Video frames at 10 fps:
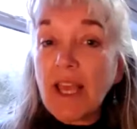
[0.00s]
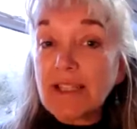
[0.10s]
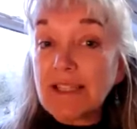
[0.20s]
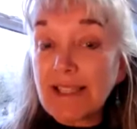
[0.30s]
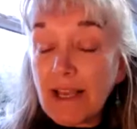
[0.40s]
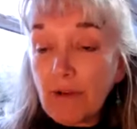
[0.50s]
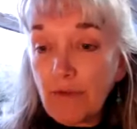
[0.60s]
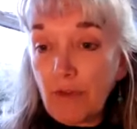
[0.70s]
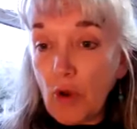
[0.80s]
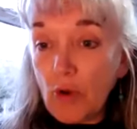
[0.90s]

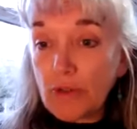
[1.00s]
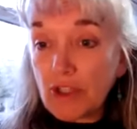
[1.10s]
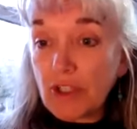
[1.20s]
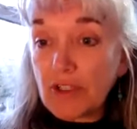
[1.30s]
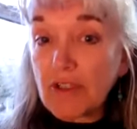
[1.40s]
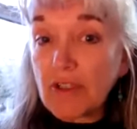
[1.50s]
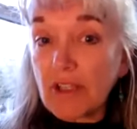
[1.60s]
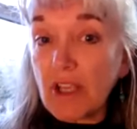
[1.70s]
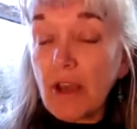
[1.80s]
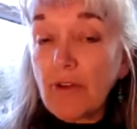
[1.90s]
self-conscious
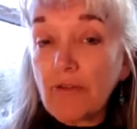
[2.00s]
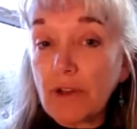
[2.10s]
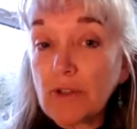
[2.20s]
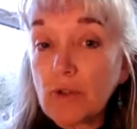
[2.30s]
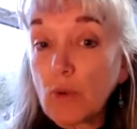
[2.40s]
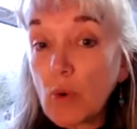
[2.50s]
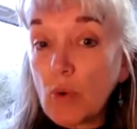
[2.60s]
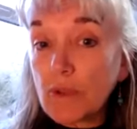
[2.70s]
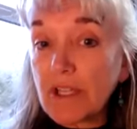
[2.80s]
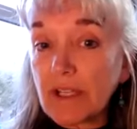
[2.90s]
frontal
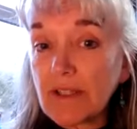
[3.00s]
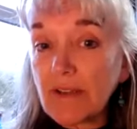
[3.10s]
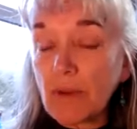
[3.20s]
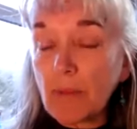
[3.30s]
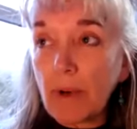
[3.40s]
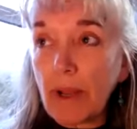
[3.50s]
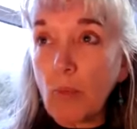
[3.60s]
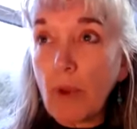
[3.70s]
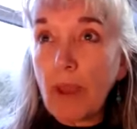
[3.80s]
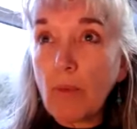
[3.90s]
cortex of the
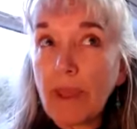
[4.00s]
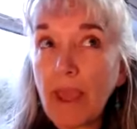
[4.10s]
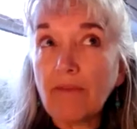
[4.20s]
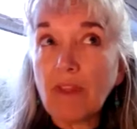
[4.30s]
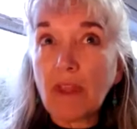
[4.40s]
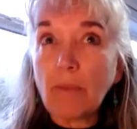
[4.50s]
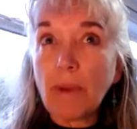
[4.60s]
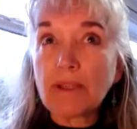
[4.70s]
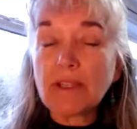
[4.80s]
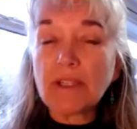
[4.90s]
brain, where we have the
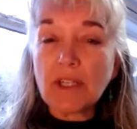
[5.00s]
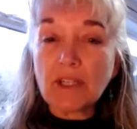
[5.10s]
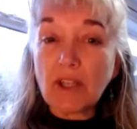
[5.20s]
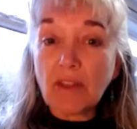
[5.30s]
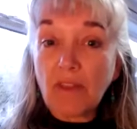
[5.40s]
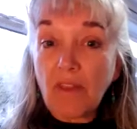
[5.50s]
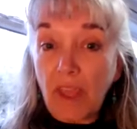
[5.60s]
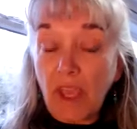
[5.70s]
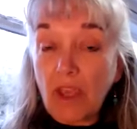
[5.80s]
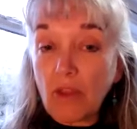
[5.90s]
capacity to
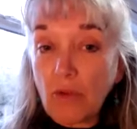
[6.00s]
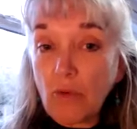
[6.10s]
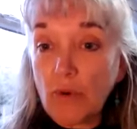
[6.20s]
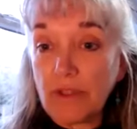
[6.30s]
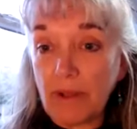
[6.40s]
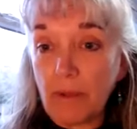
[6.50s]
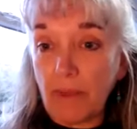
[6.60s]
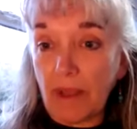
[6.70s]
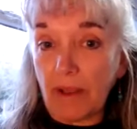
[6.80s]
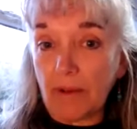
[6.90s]
think through
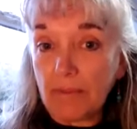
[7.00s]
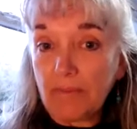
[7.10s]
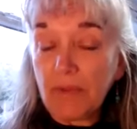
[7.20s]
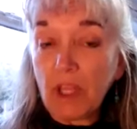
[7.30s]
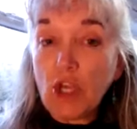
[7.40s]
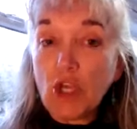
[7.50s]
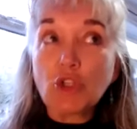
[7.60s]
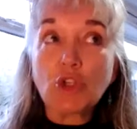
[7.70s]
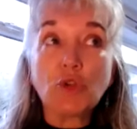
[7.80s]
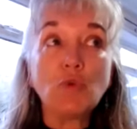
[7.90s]
something,
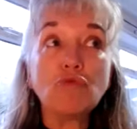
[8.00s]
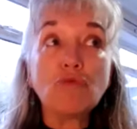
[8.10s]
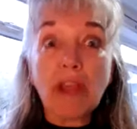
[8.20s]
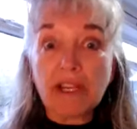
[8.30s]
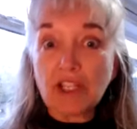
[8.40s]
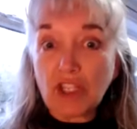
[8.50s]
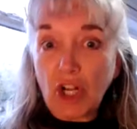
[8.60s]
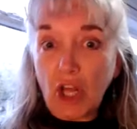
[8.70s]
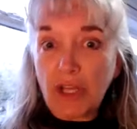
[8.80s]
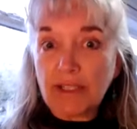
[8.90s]
to
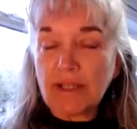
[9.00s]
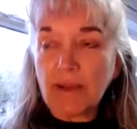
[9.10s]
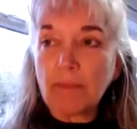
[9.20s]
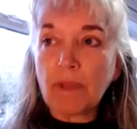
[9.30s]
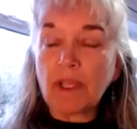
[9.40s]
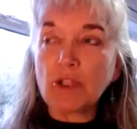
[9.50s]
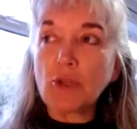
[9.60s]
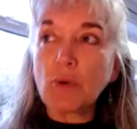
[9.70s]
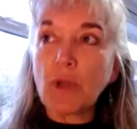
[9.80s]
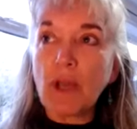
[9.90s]
rationalize something,
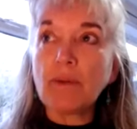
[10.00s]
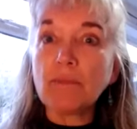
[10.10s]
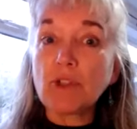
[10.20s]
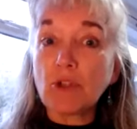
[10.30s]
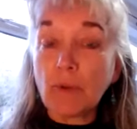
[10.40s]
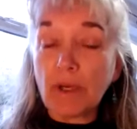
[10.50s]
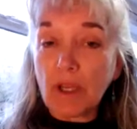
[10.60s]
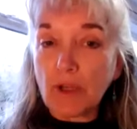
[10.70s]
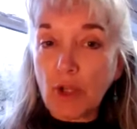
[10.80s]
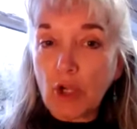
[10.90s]
to come to a
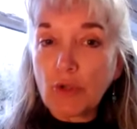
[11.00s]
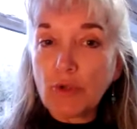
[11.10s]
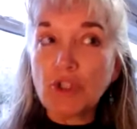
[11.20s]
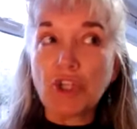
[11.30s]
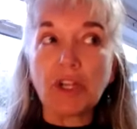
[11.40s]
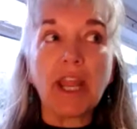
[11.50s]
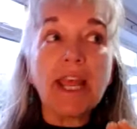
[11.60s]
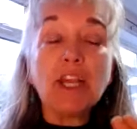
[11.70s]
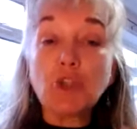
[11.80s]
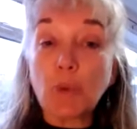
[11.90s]
conclusion,
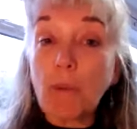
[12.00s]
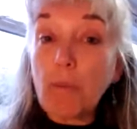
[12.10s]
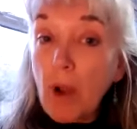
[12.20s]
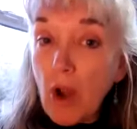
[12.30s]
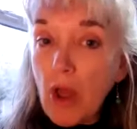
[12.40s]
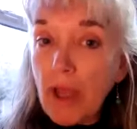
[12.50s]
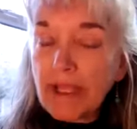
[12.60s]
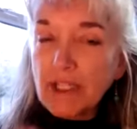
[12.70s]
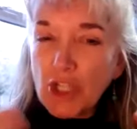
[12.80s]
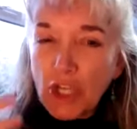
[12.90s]
to apply
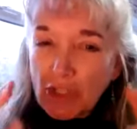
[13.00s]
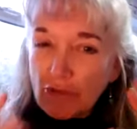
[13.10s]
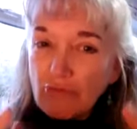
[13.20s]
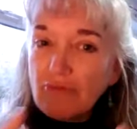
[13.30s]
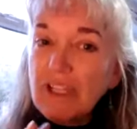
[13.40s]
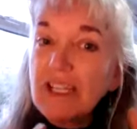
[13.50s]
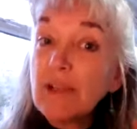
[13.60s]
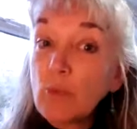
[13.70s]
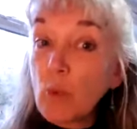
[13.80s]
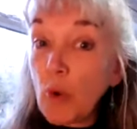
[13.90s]
it, to
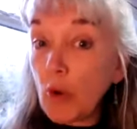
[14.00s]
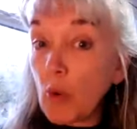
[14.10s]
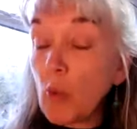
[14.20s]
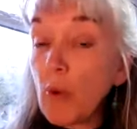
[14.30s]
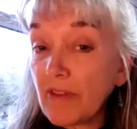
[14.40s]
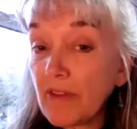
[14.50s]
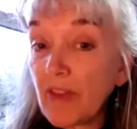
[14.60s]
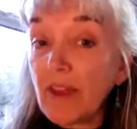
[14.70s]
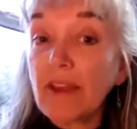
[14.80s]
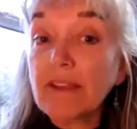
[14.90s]
really work with
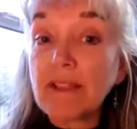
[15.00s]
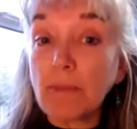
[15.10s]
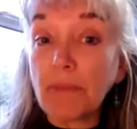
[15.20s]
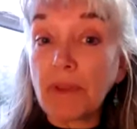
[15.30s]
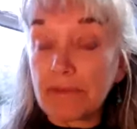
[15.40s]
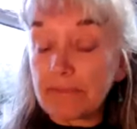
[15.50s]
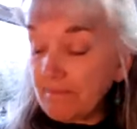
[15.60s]
something.